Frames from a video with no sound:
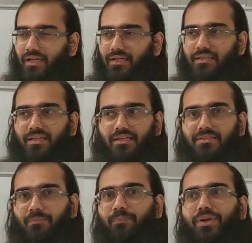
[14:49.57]
and that is
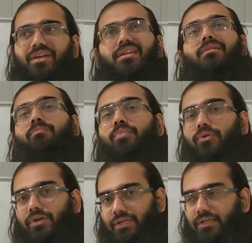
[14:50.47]
a pretty
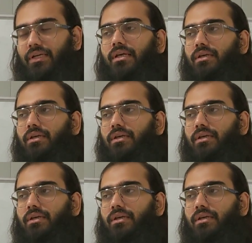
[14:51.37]
important